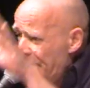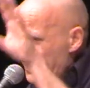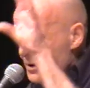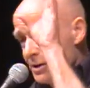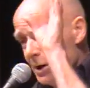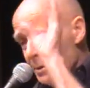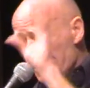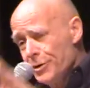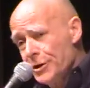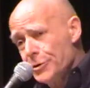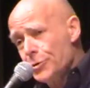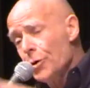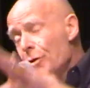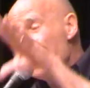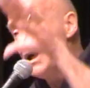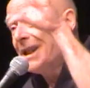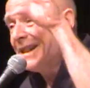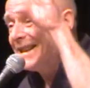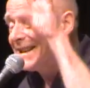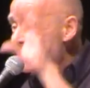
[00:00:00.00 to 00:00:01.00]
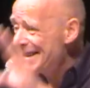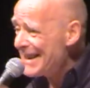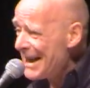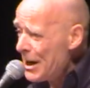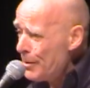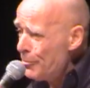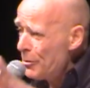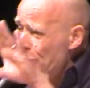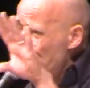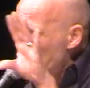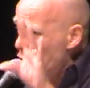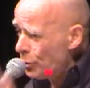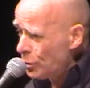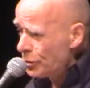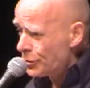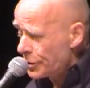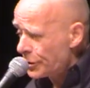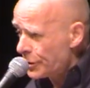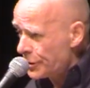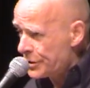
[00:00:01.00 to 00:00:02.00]
and the same platoon, the same
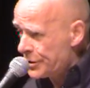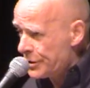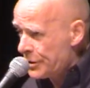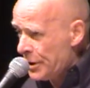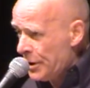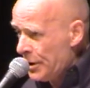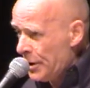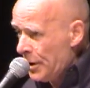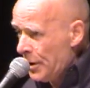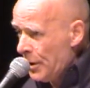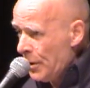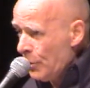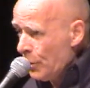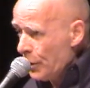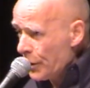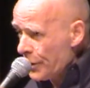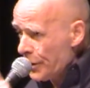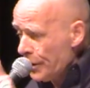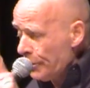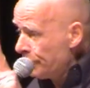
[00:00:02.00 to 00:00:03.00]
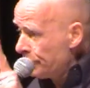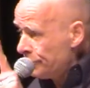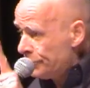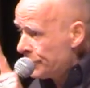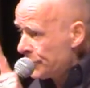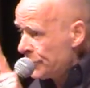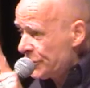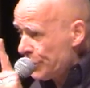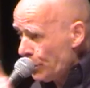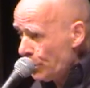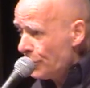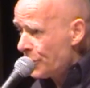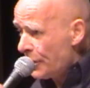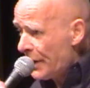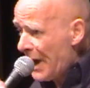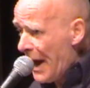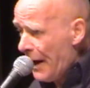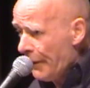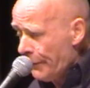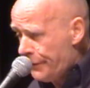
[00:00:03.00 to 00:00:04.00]
soldiers. One of them, Soldier
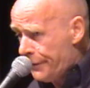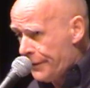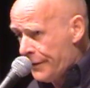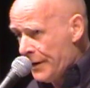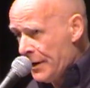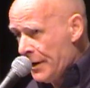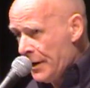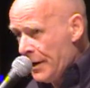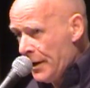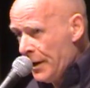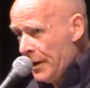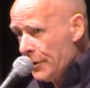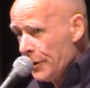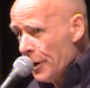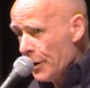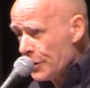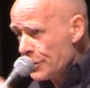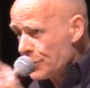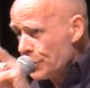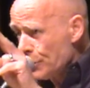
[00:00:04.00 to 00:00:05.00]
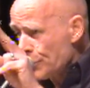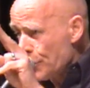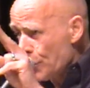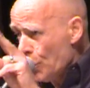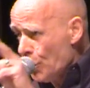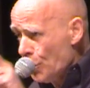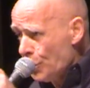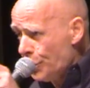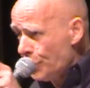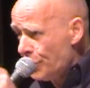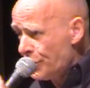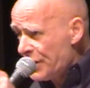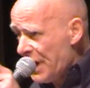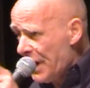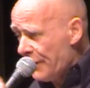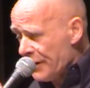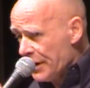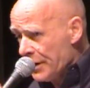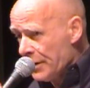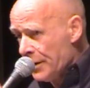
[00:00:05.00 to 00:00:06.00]
F, the other soldier
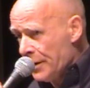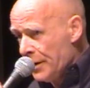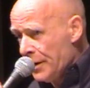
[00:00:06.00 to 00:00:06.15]
027.